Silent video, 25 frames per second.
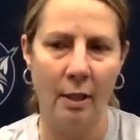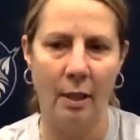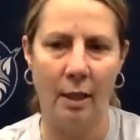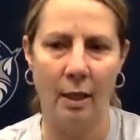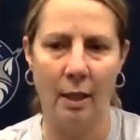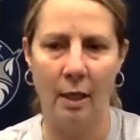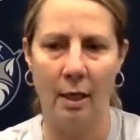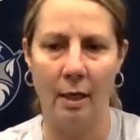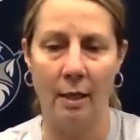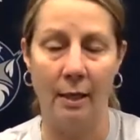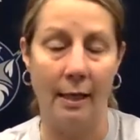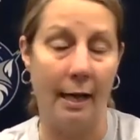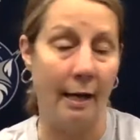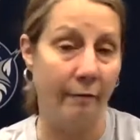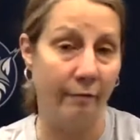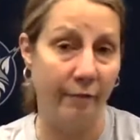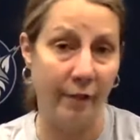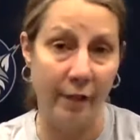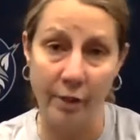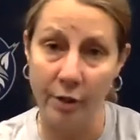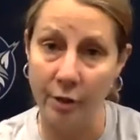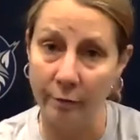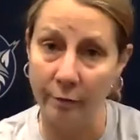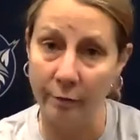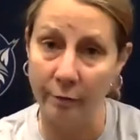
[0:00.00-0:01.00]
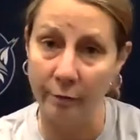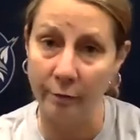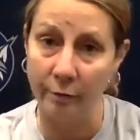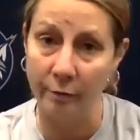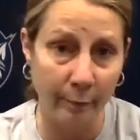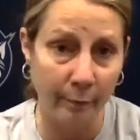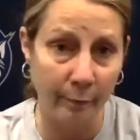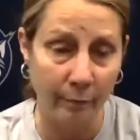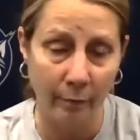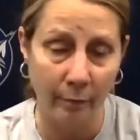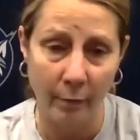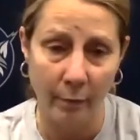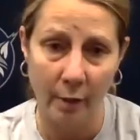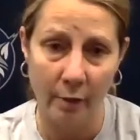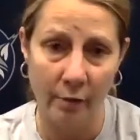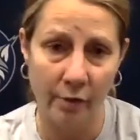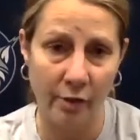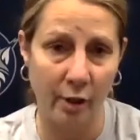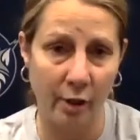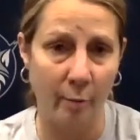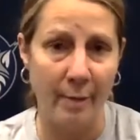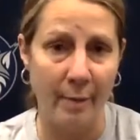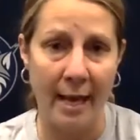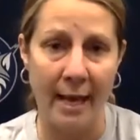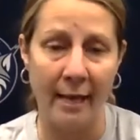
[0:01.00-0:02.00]
offensively,
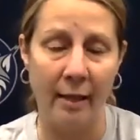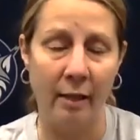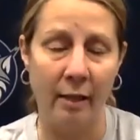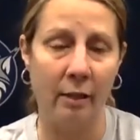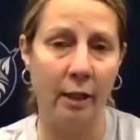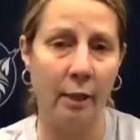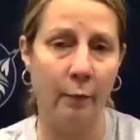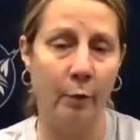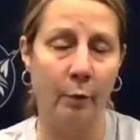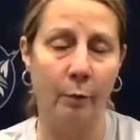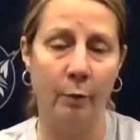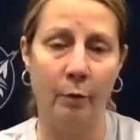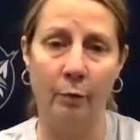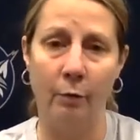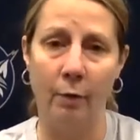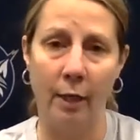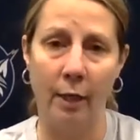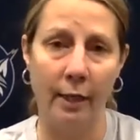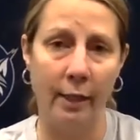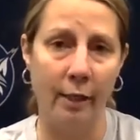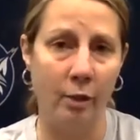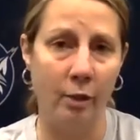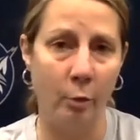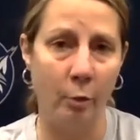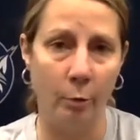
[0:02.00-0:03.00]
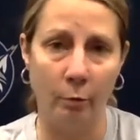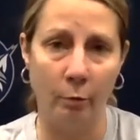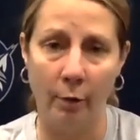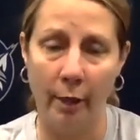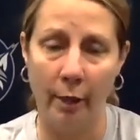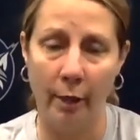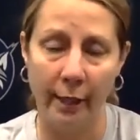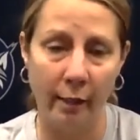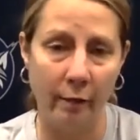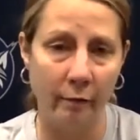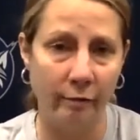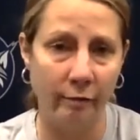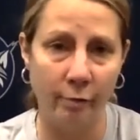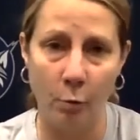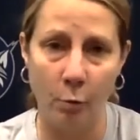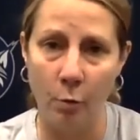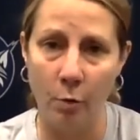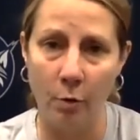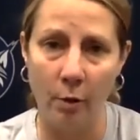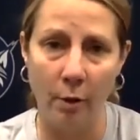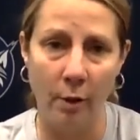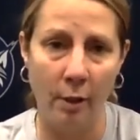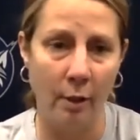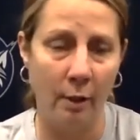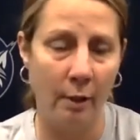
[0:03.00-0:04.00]
schematically, what we're running, who we're running it
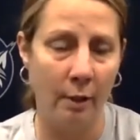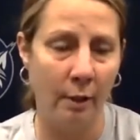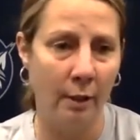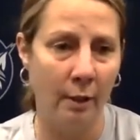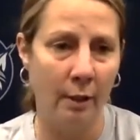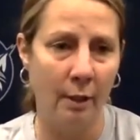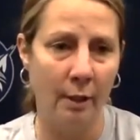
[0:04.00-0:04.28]
for.